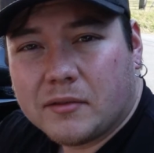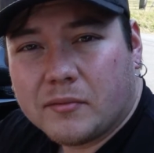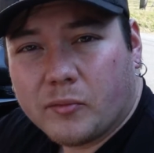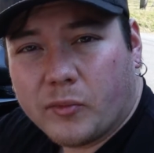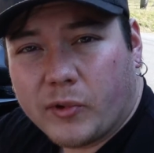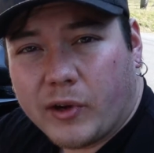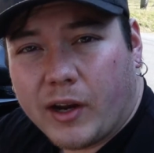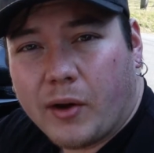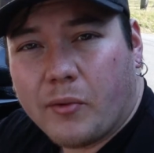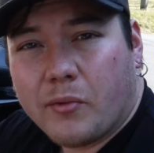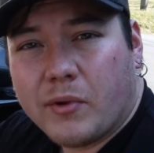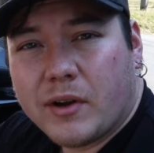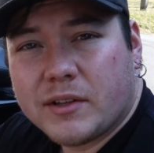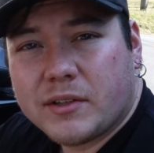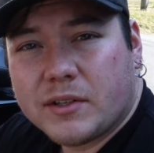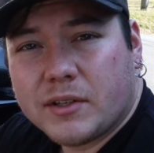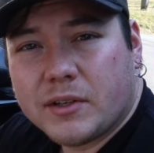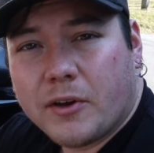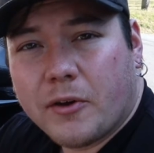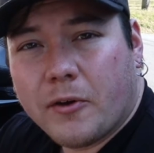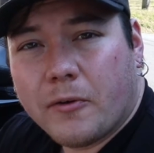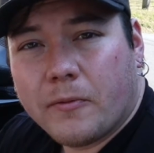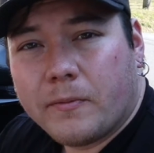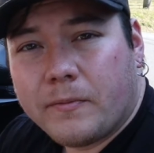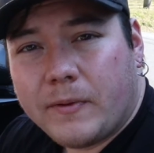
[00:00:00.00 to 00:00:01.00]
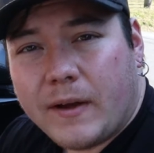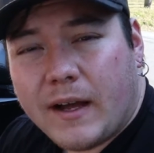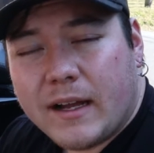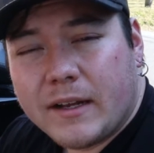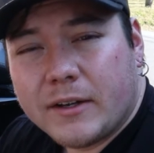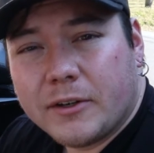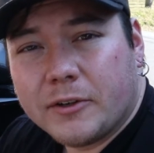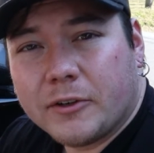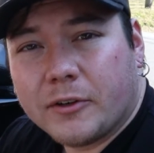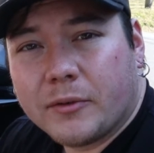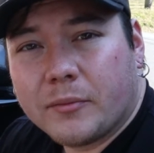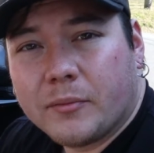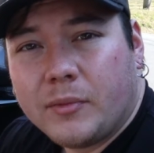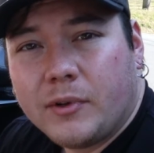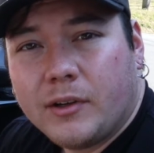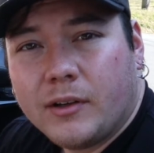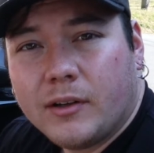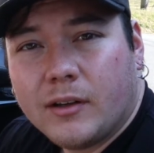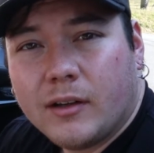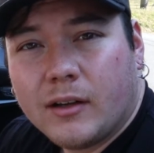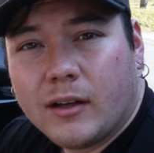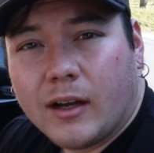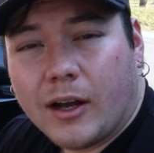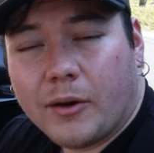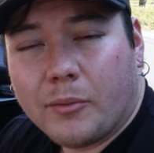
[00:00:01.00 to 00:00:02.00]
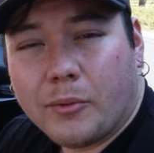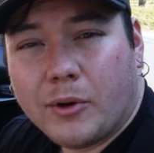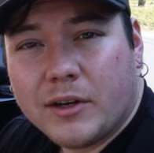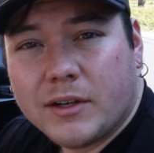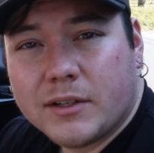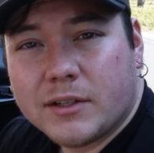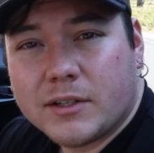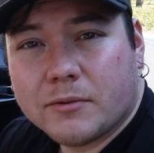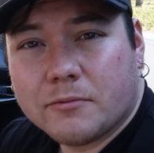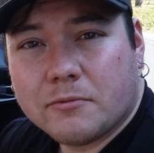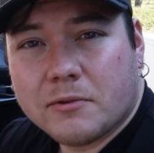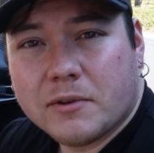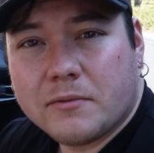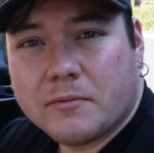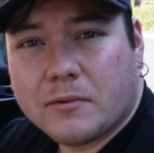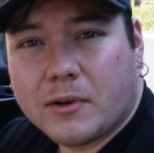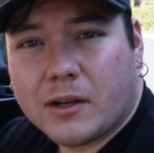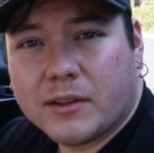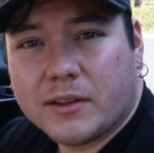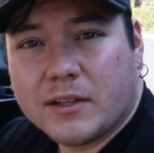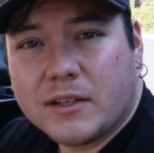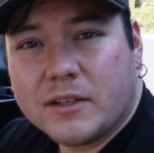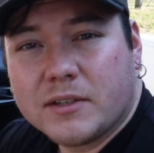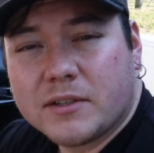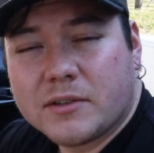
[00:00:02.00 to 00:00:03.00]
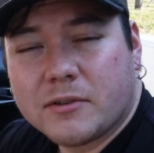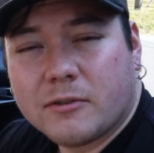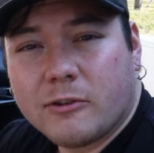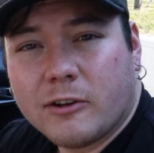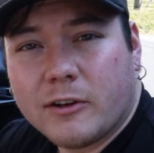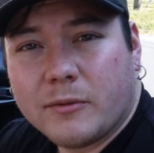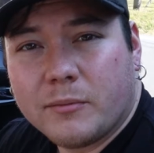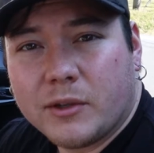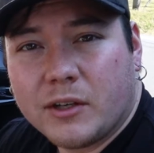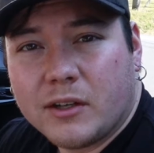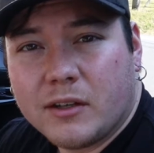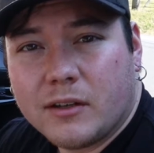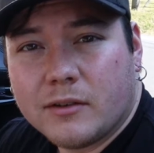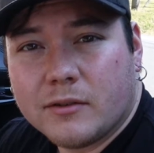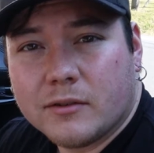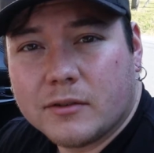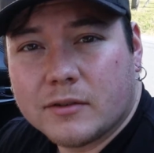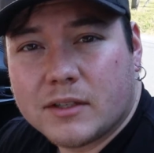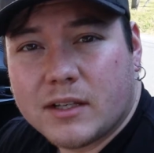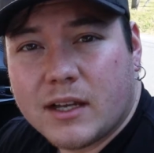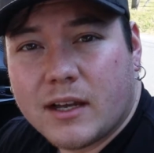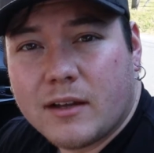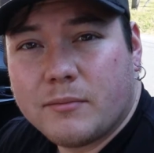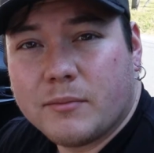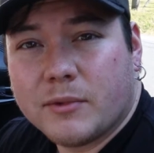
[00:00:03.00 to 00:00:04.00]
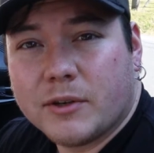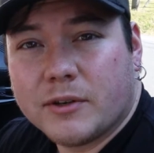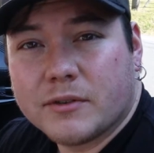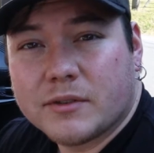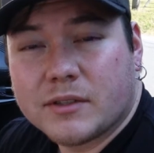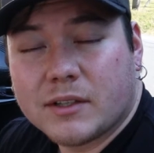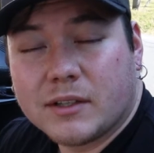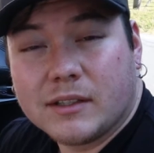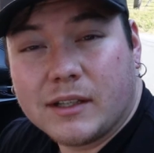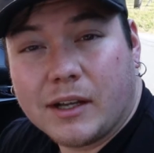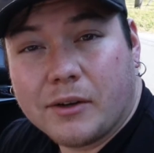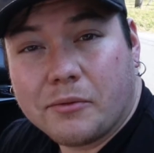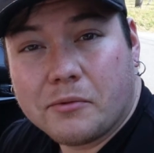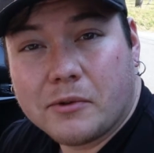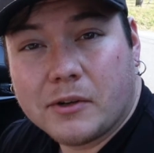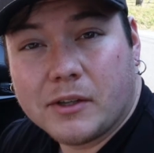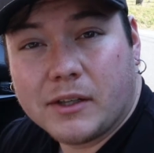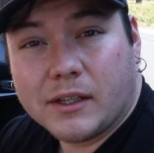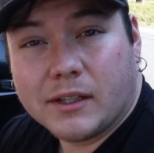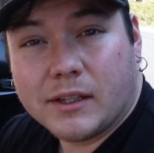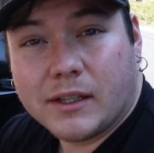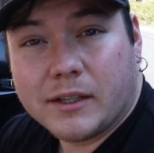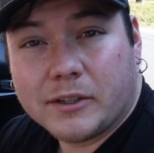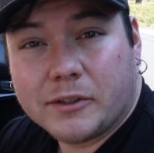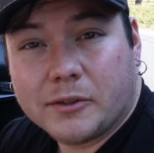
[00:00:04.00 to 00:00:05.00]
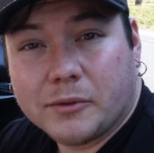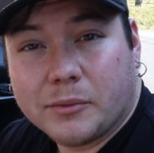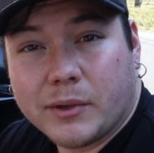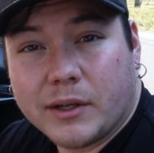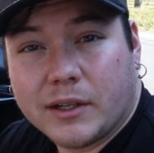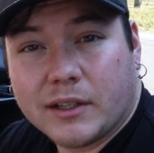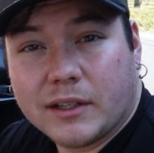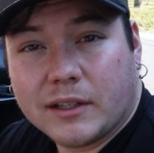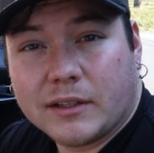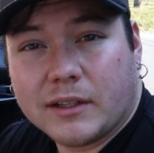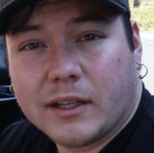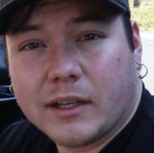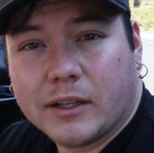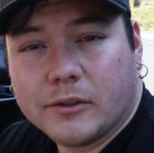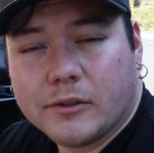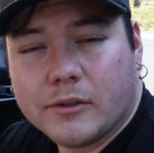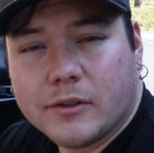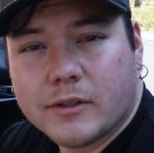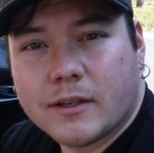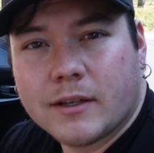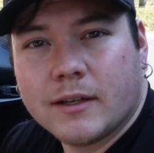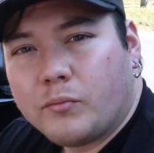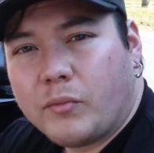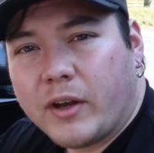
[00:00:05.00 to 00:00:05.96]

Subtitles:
When I went to go find them, I wanted to rerun these Screaming Eagle 10 mils because I really like the way that they look.